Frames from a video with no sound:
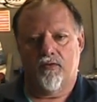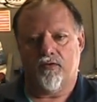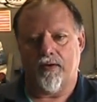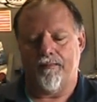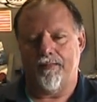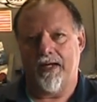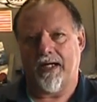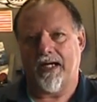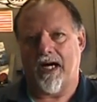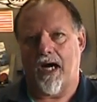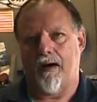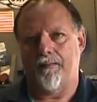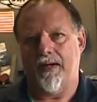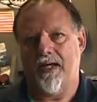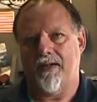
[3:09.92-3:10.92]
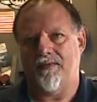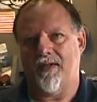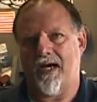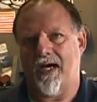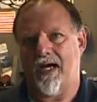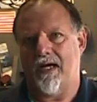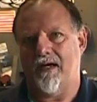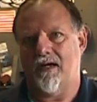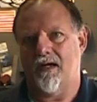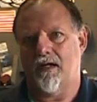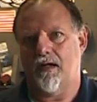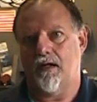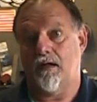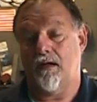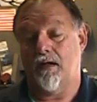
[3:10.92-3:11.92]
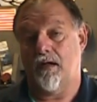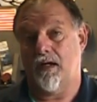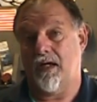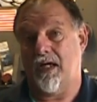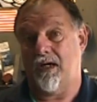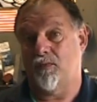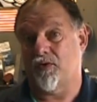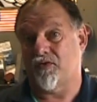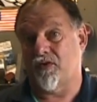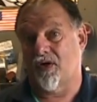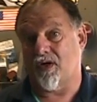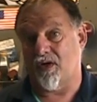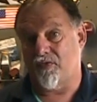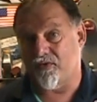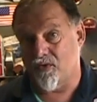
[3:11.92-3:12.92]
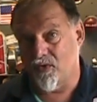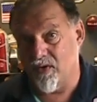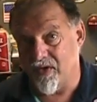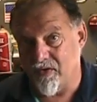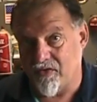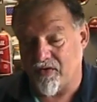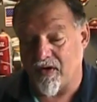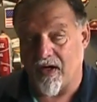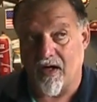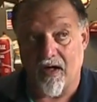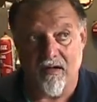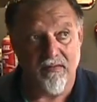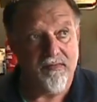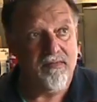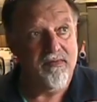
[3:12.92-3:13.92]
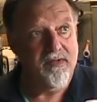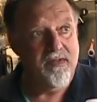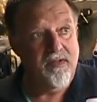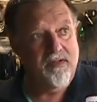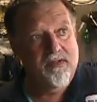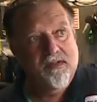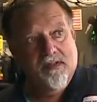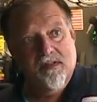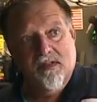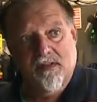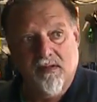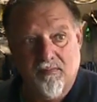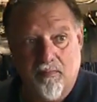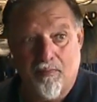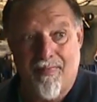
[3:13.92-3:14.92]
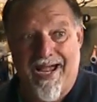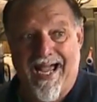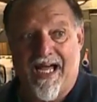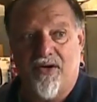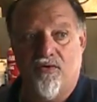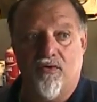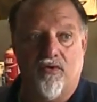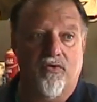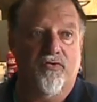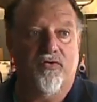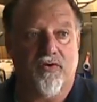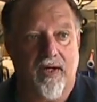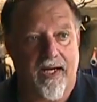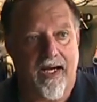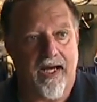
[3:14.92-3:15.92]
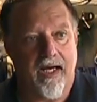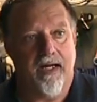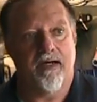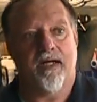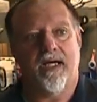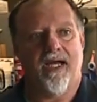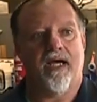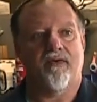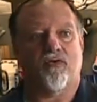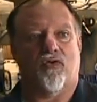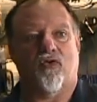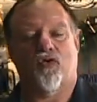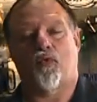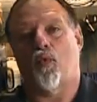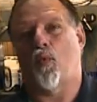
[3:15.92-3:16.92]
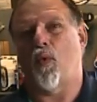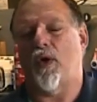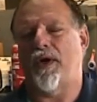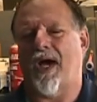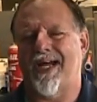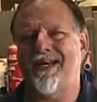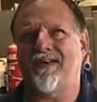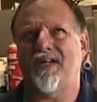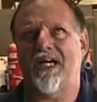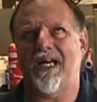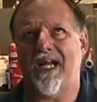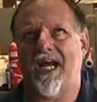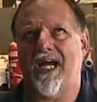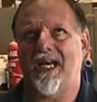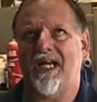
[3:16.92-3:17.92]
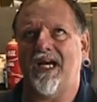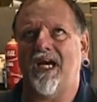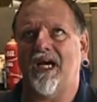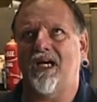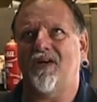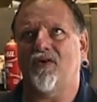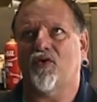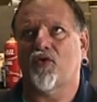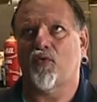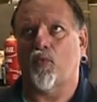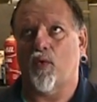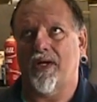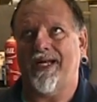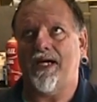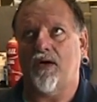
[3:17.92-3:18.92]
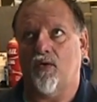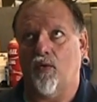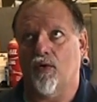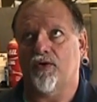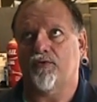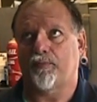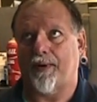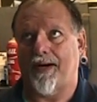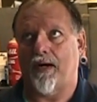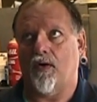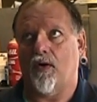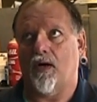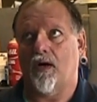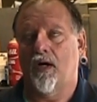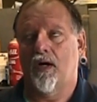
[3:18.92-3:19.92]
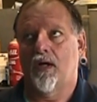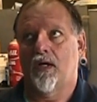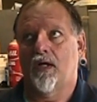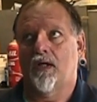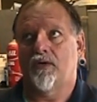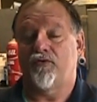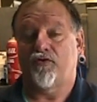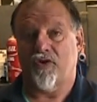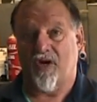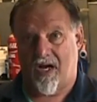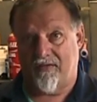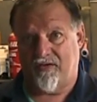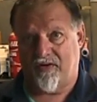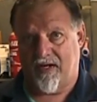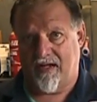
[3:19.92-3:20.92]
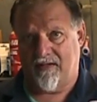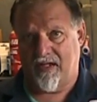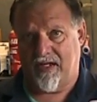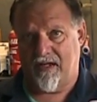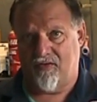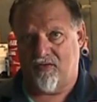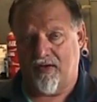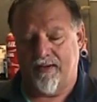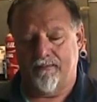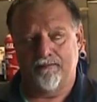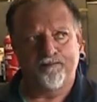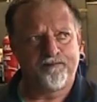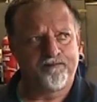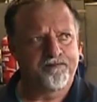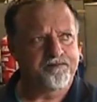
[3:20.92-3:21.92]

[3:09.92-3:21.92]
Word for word: sent me a comment that he was looking through his uh, manuals and he has a 1988 20 horsepower Johnson, I think he said.